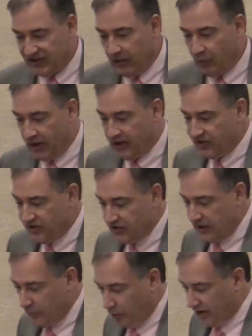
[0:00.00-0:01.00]
They run
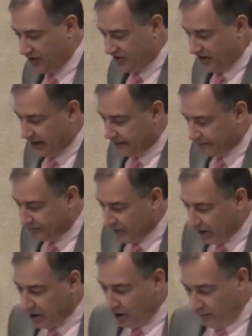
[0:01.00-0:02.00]
to see it
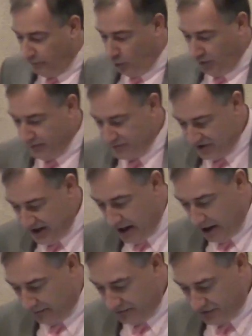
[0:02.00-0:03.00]
for
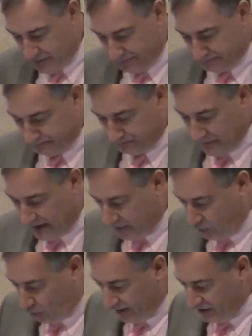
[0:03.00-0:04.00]
themselves. And
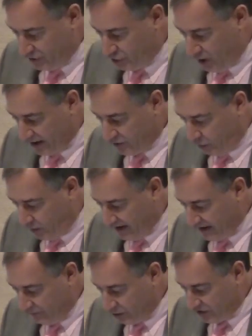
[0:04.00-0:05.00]
according to John
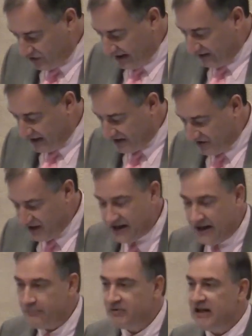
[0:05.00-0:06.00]
20 and verse 10, they see
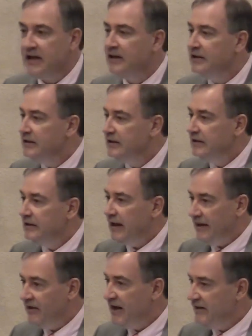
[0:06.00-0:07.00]
it empty
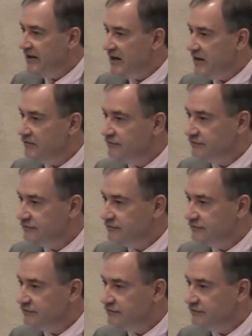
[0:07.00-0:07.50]
and they leave.